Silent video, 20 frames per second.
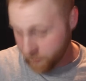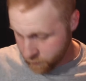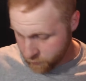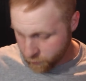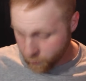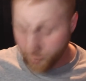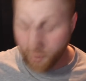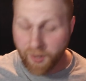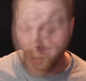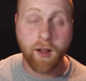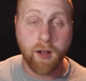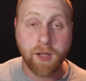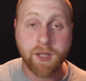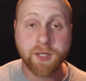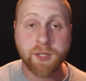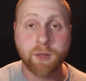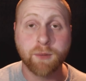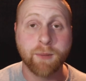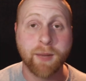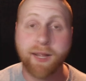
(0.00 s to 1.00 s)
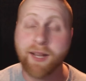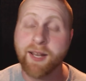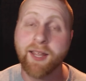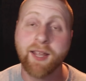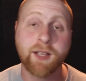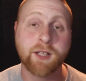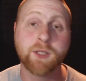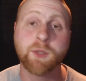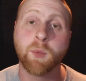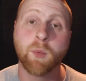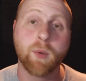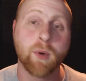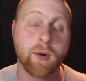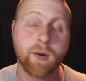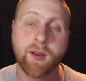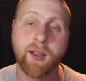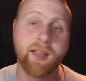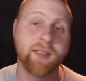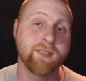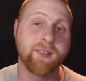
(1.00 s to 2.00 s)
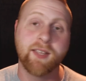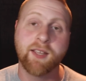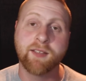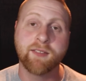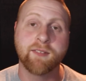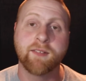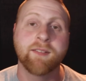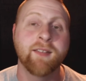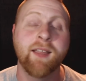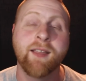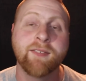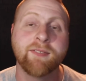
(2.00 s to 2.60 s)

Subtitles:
also my legs were at the end,